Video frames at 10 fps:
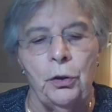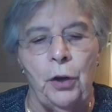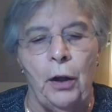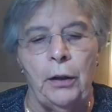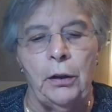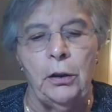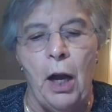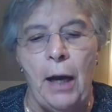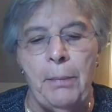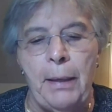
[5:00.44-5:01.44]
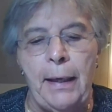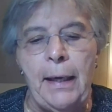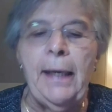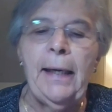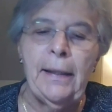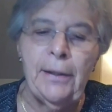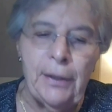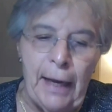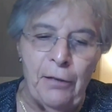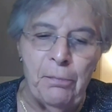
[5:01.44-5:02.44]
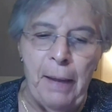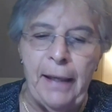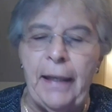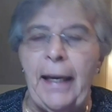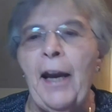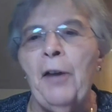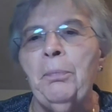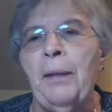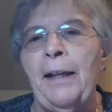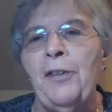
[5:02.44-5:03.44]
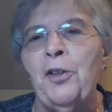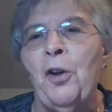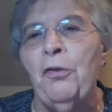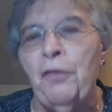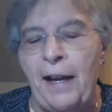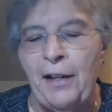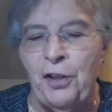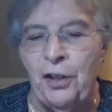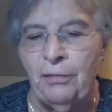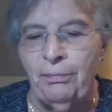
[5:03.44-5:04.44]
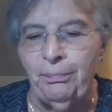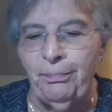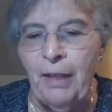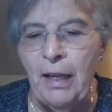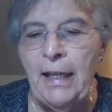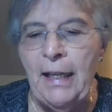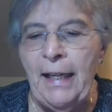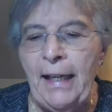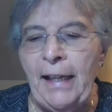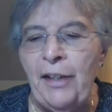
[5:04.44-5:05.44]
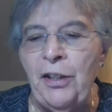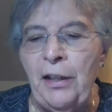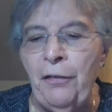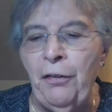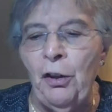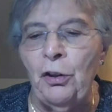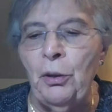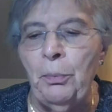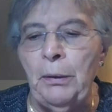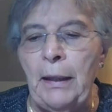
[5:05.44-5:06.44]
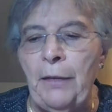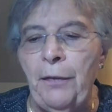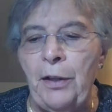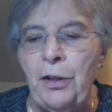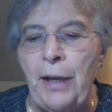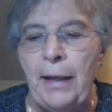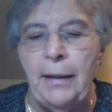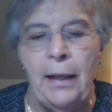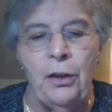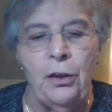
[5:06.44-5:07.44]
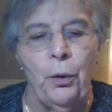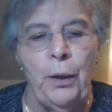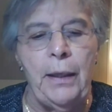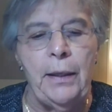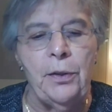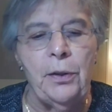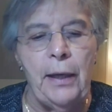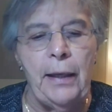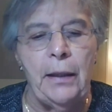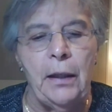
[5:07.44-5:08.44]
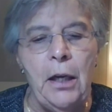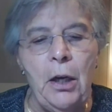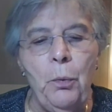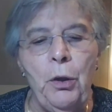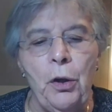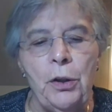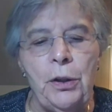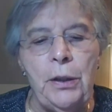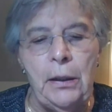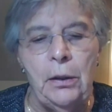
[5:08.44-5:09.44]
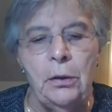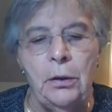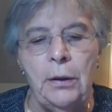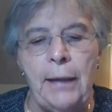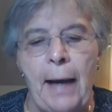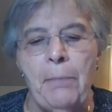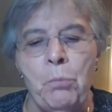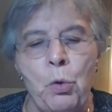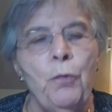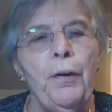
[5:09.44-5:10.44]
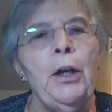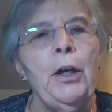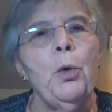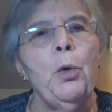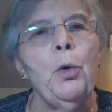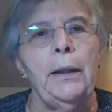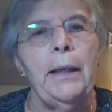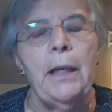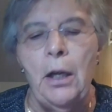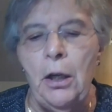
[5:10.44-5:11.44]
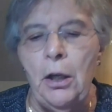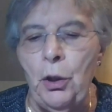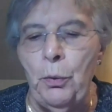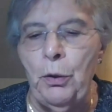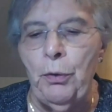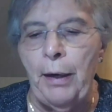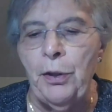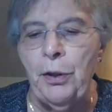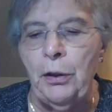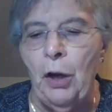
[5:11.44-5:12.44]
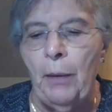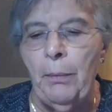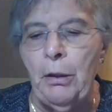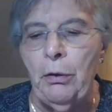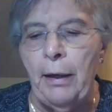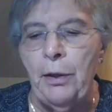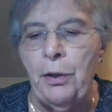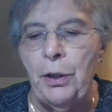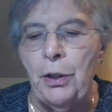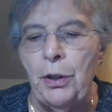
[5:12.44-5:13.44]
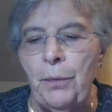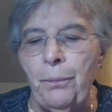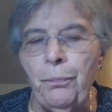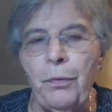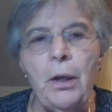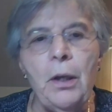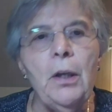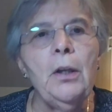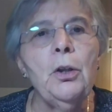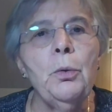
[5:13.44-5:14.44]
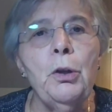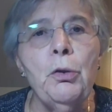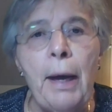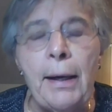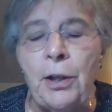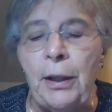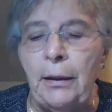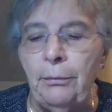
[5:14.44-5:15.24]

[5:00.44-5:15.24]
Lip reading: on climate instead of making airplanes go faster. It's difficult to believe," he said, "that 30 years later, we are still not moving quickly to address the climate crisis. To address it,